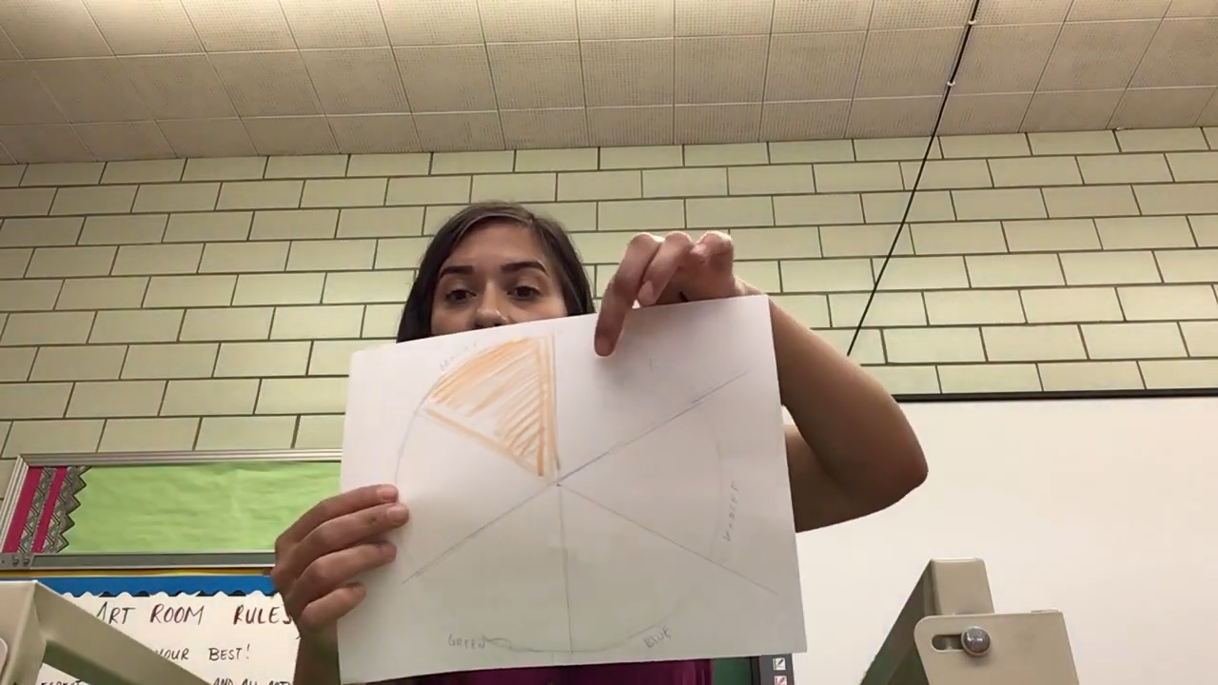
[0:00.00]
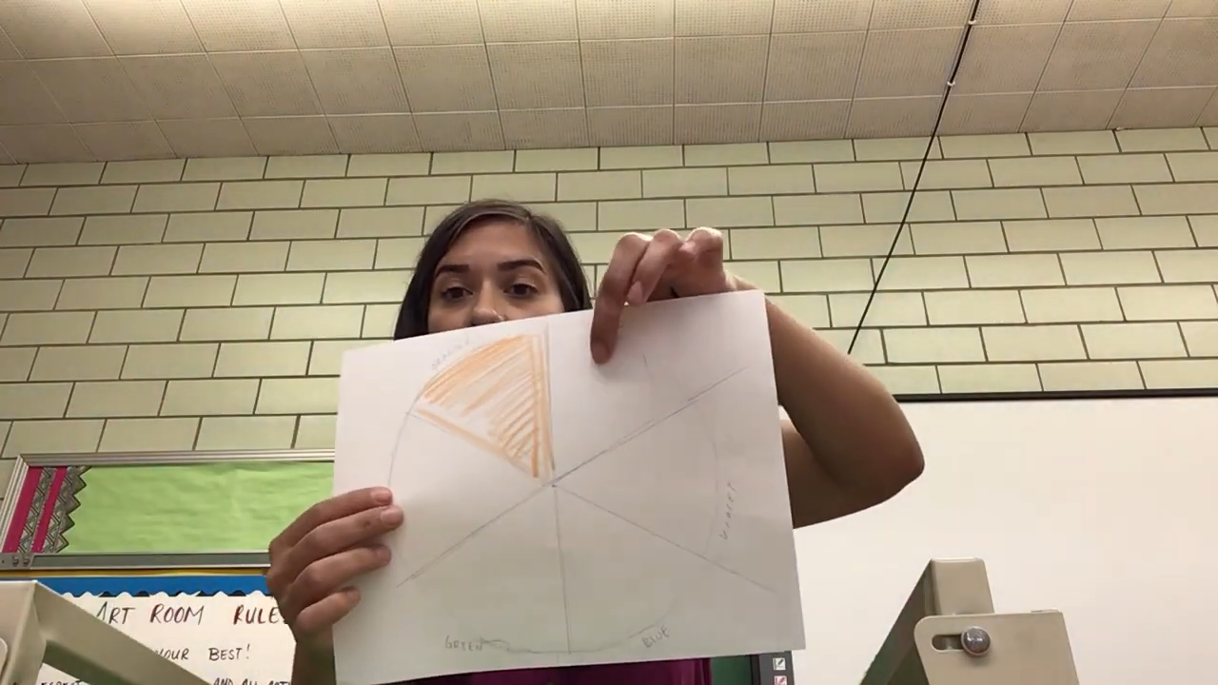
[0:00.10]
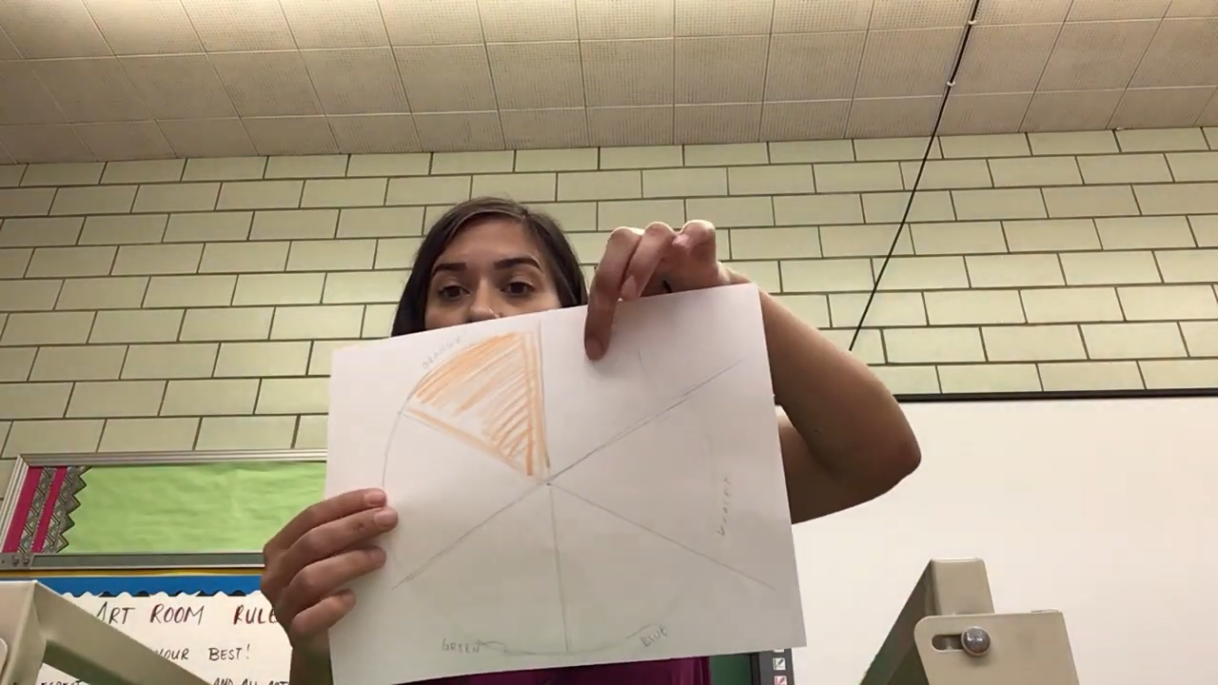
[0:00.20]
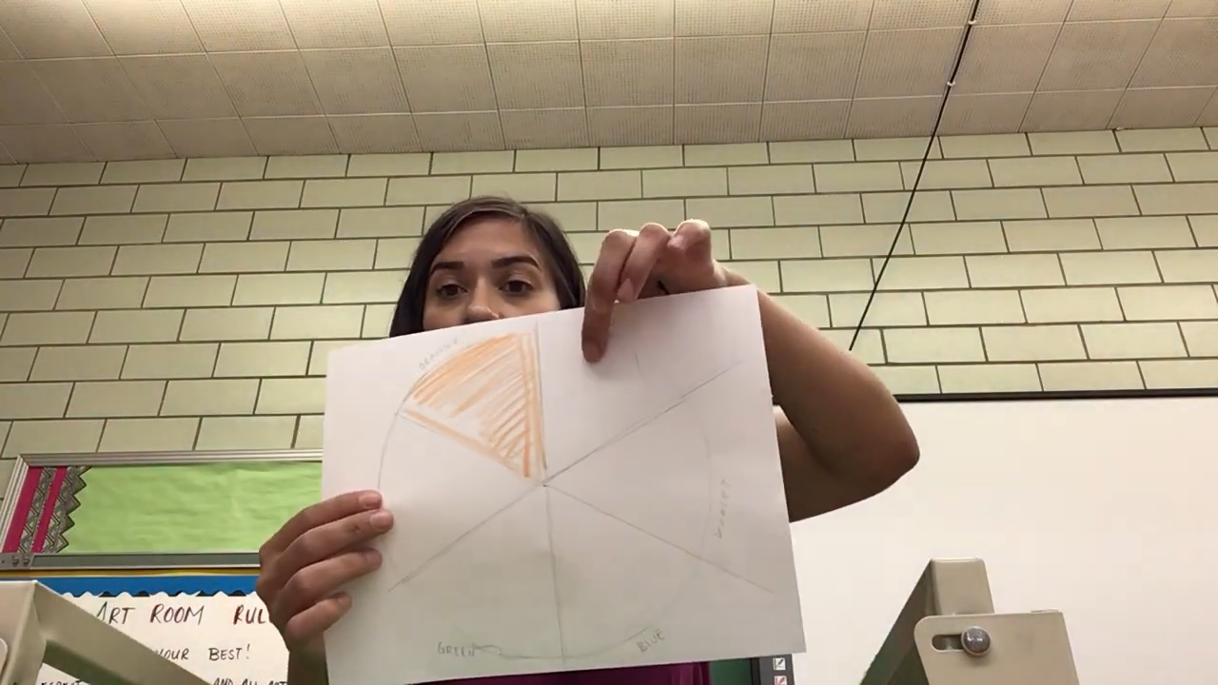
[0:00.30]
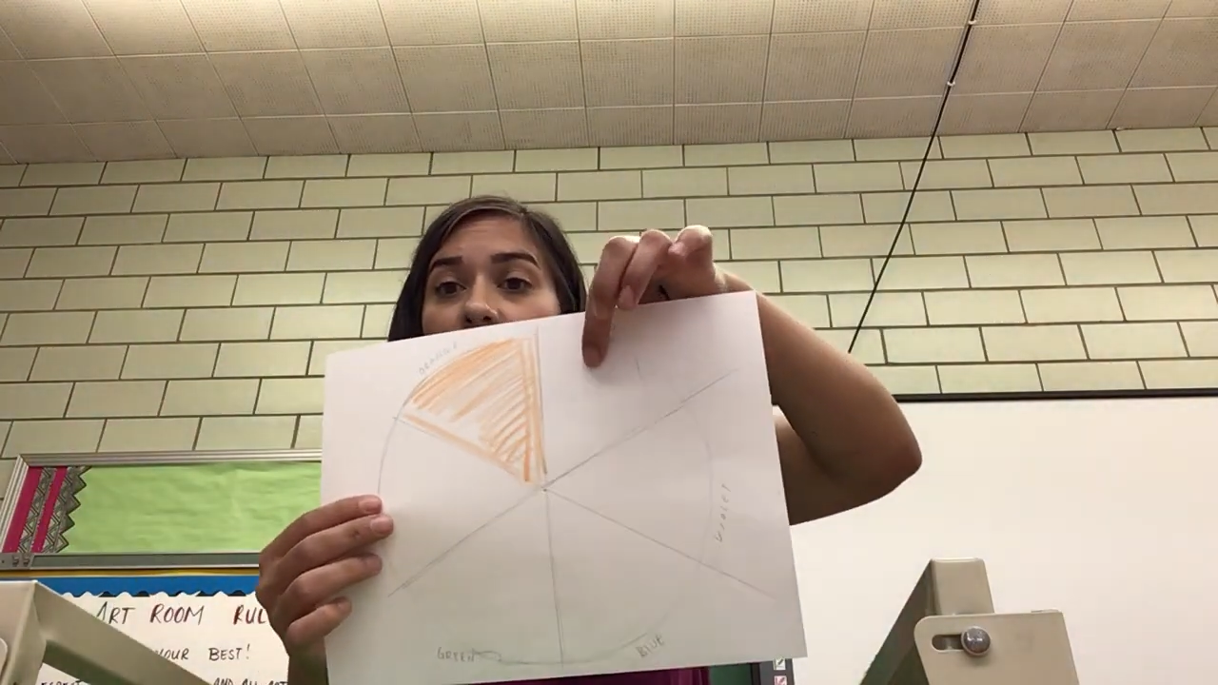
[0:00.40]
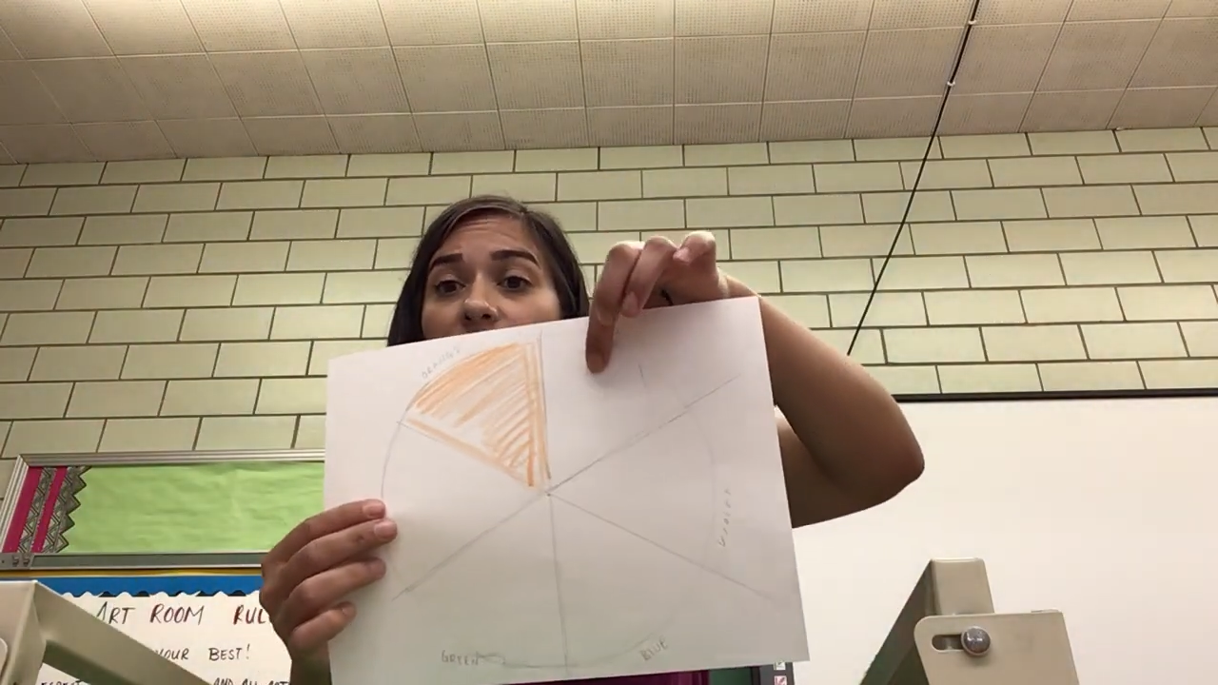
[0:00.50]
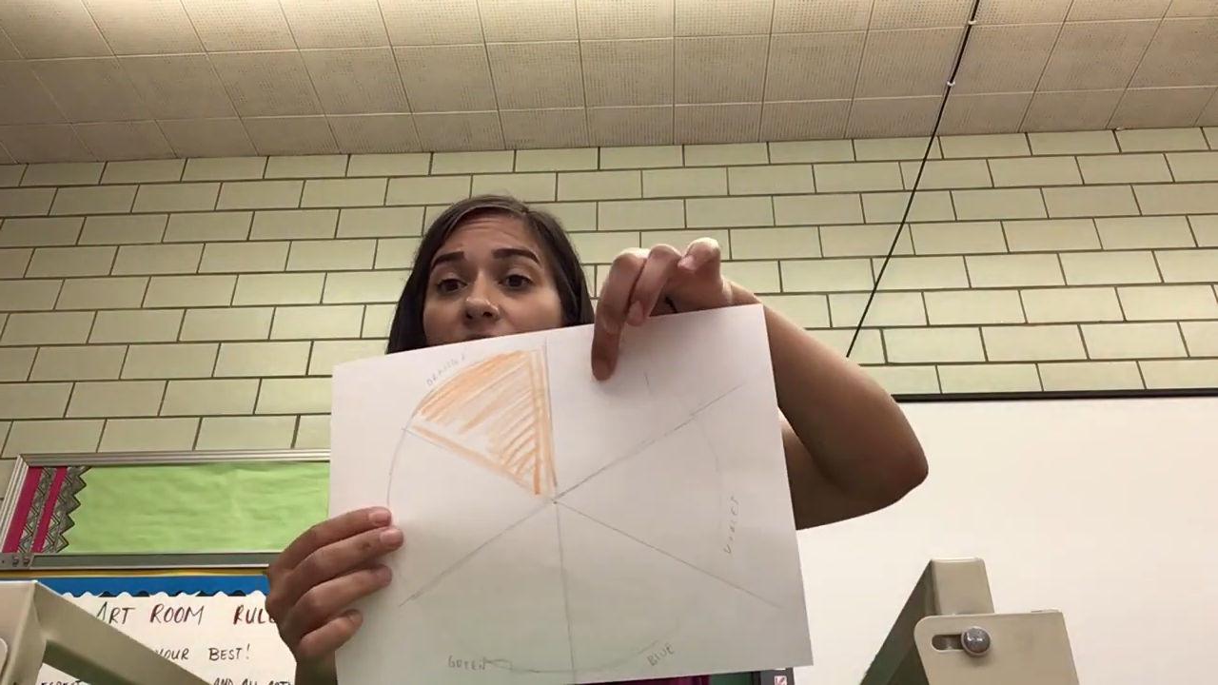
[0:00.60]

the orange,